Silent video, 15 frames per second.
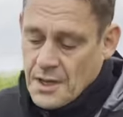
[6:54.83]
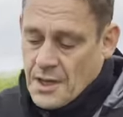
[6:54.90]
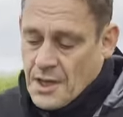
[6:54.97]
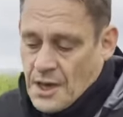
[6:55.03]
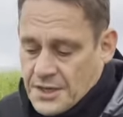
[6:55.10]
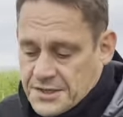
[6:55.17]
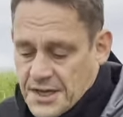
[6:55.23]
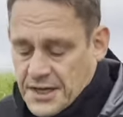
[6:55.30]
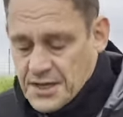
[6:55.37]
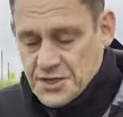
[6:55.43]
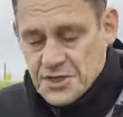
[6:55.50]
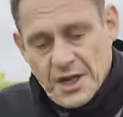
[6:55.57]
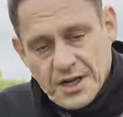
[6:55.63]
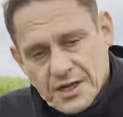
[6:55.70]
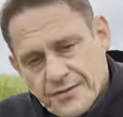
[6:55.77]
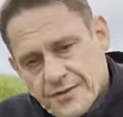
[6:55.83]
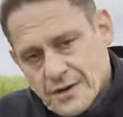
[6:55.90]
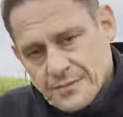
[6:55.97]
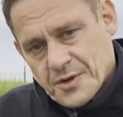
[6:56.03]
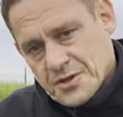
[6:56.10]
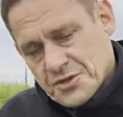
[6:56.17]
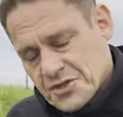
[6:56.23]
are taking slightly different
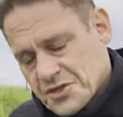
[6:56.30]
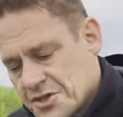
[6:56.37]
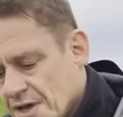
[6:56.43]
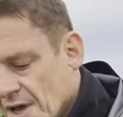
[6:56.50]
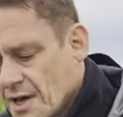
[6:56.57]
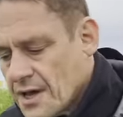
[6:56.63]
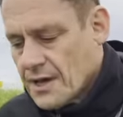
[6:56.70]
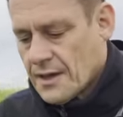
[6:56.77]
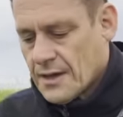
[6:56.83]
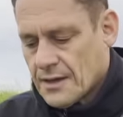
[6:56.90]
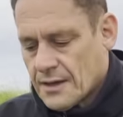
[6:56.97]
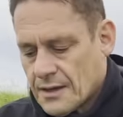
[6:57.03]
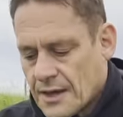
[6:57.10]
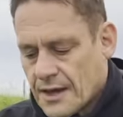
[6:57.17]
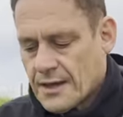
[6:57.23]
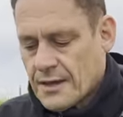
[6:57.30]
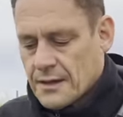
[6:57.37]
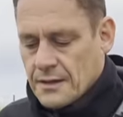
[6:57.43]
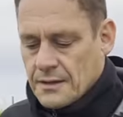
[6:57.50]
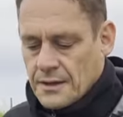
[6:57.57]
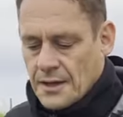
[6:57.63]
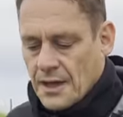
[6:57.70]
approaches.
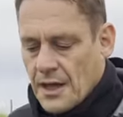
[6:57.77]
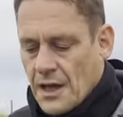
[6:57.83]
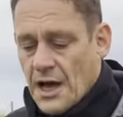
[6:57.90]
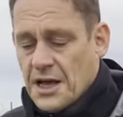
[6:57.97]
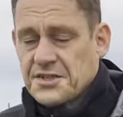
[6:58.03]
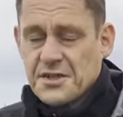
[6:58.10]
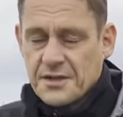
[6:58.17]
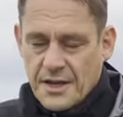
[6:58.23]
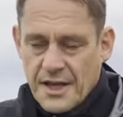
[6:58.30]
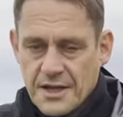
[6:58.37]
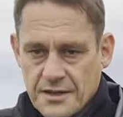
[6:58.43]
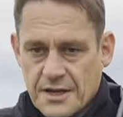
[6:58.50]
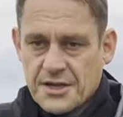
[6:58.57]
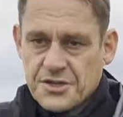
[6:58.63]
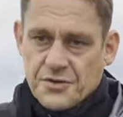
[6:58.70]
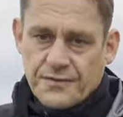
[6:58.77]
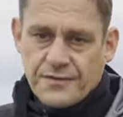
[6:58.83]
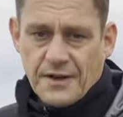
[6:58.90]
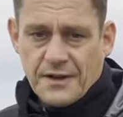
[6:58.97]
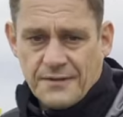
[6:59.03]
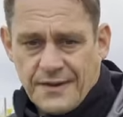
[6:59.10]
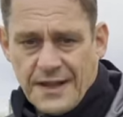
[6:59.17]
Iceland Air, the national
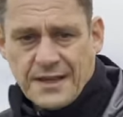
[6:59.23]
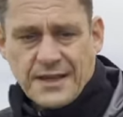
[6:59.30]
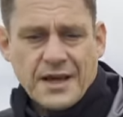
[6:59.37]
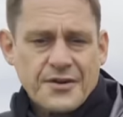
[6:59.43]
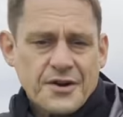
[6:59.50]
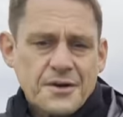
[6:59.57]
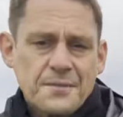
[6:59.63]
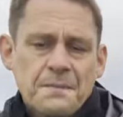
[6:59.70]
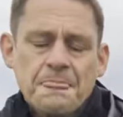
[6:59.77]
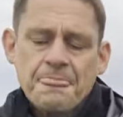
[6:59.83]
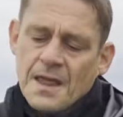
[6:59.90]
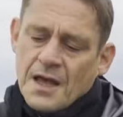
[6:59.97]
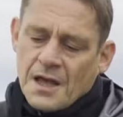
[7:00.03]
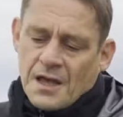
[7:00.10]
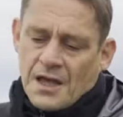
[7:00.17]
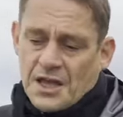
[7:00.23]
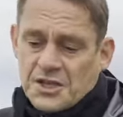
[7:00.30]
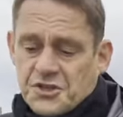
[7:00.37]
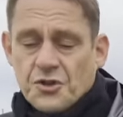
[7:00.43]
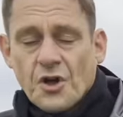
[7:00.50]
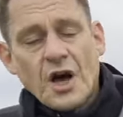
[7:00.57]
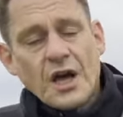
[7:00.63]
flag carrier, is
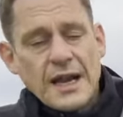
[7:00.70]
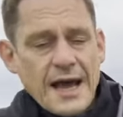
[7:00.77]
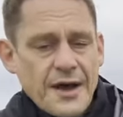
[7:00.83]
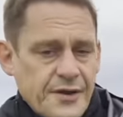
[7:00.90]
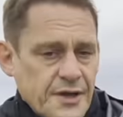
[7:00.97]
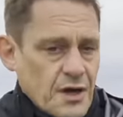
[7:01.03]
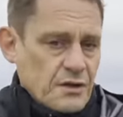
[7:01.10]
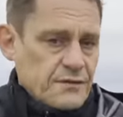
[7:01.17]
not allowing on